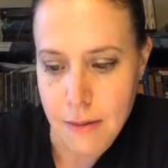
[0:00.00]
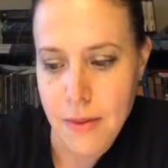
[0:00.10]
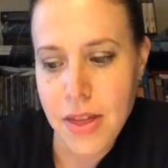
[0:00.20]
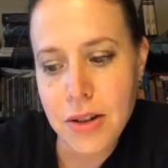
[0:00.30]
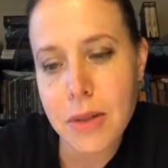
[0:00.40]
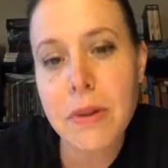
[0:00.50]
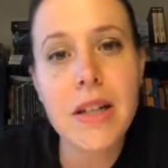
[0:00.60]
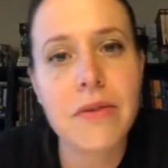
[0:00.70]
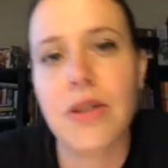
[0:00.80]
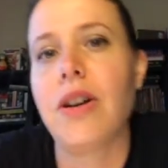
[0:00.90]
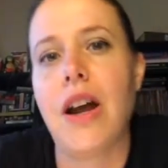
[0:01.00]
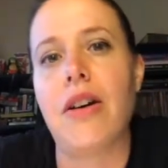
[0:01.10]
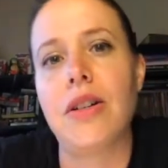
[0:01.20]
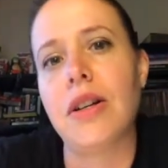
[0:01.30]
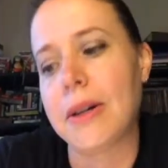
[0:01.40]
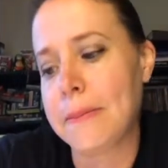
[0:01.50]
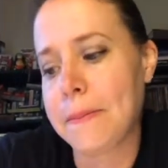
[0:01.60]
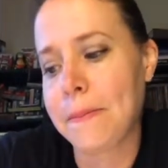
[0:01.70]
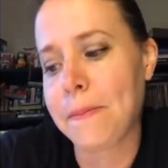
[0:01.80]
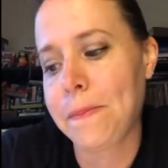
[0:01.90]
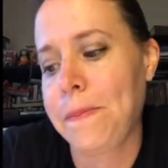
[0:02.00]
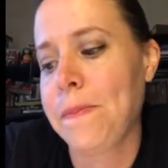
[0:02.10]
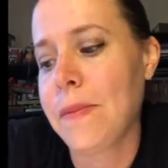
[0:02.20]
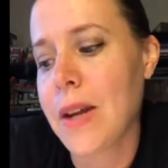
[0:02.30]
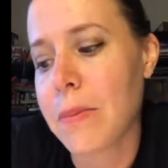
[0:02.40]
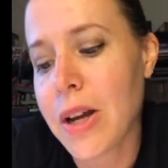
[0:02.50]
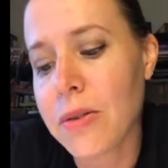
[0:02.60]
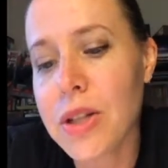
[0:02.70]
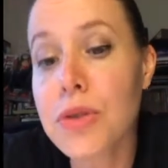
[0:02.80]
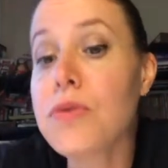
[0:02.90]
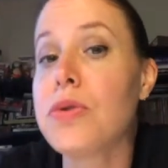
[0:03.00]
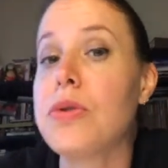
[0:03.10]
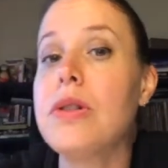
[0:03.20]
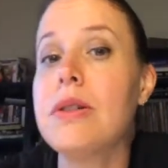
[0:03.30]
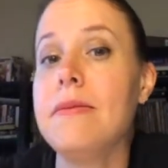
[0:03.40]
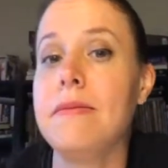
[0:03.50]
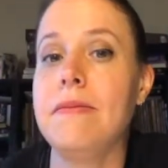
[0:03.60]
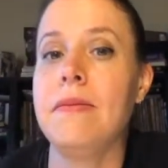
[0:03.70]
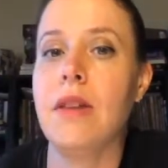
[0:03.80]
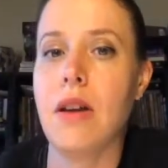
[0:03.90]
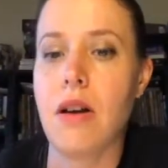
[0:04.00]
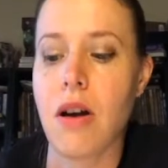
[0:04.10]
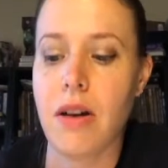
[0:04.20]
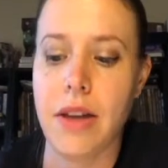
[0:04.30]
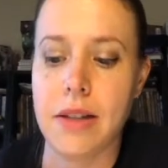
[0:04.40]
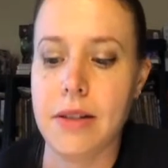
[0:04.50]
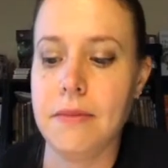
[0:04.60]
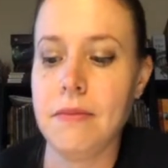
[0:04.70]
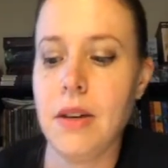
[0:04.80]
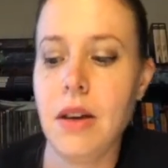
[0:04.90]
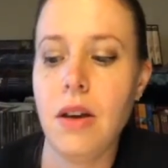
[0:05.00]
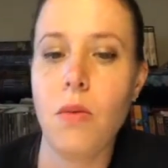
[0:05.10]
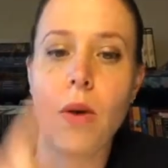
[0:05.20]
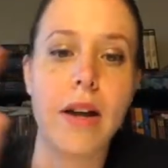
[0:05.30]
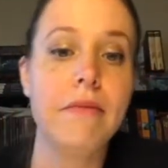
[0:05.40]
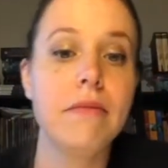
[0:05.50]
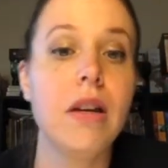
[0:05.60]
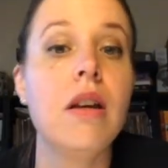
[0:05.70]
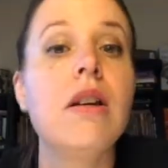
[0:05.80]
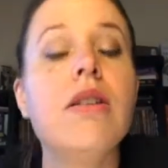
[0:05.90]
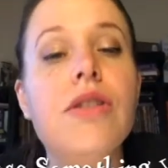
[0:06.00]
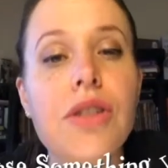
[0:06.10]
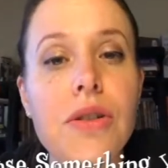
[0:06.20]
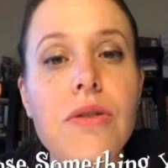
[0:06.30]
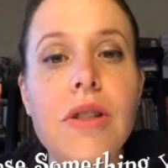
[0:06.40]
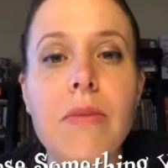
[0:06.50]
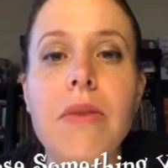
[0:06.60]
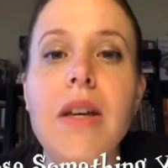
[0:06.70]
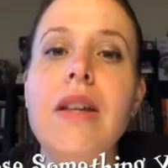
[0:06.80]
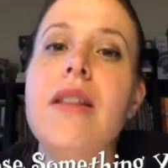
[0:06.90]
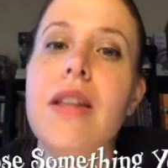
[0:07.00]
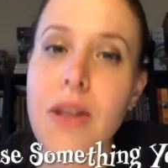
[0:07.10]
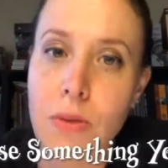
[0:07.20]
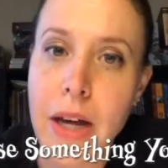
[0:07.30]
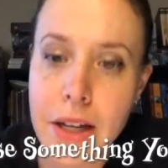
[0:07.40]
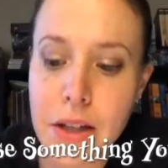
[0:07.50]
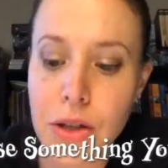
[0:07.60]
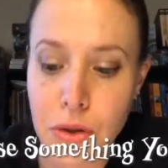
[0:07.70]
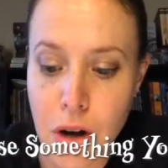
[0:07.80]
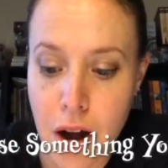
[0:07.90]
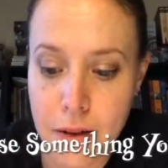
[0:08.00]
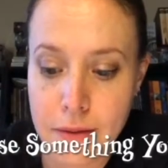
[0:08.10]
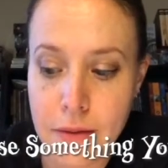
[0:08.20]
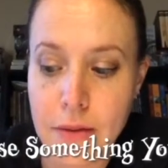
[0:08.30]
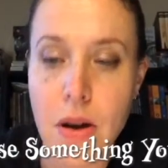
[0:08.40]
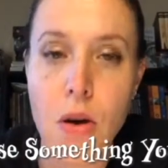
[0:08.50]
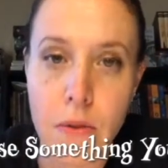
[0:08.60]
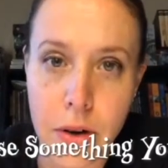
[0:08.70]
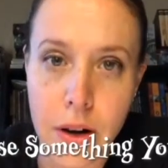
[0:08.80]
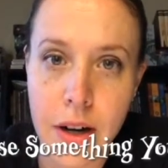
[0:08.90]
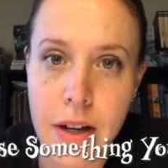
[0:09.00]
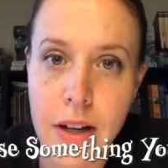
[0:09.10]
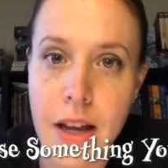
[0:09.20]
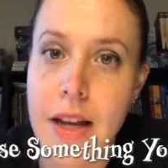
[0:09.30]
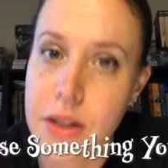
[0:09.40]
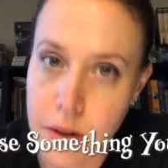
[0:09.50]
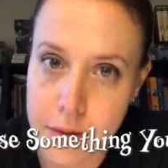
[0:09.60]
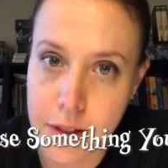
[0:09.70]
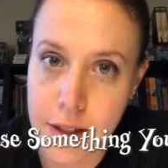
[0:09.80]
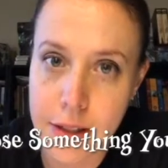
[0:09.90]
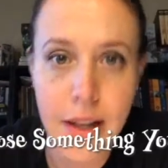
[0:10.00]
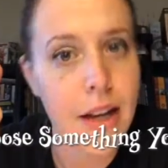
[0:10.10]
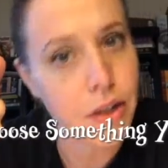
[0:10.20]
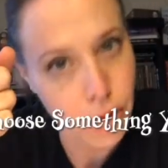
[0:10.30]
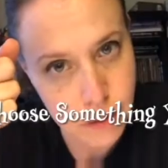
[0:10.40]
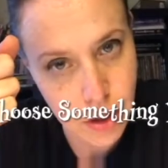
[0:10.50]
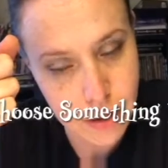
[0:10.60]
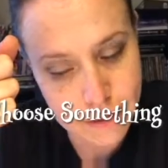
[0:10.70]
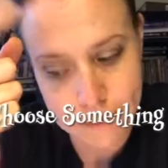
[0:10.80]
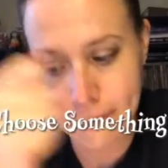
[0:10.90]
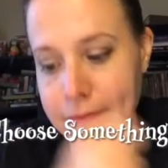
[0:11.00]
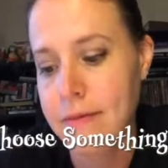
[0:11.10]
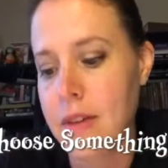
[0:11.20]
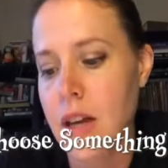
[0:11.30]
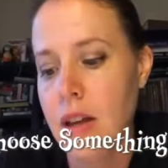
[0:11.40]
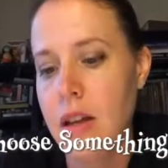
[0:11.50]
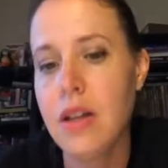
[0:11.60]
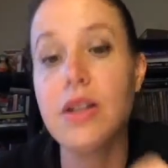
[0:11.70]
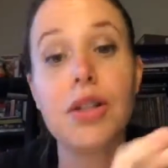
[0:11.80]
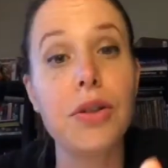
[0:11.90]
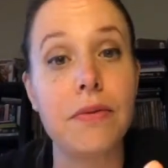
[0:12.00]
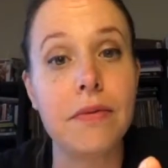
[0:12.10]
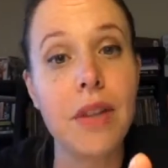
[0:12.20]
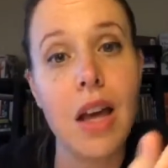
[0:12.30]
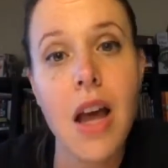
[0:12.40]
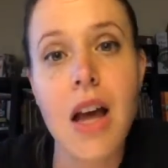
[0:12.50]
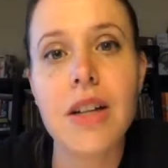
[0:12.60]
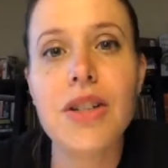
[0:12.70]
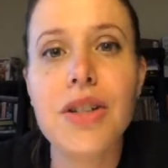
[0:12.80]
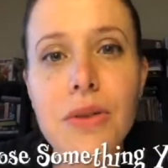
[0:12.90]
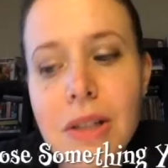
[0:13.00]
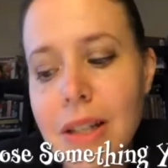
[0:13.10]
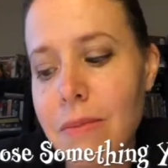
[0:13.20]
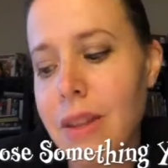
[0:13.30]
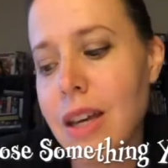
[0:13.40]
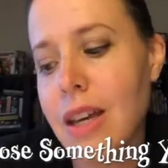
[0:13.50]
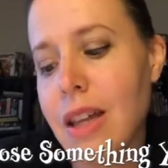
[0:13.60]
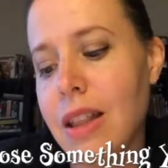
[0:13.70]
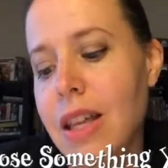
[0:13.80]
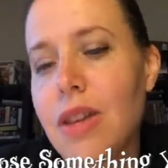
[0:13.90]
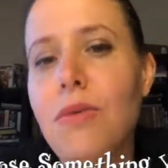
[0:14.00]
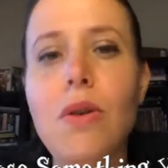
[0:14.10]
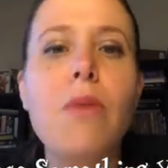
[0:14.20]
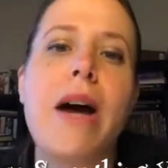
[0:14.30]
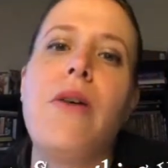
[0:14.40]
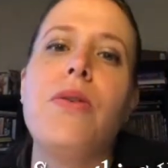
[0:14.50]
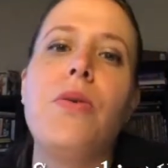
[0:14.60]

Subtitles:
there's a place for your character. My only 2 rules are this. 1, choose something that you like to draw over and over and over. 2, choose something that you know about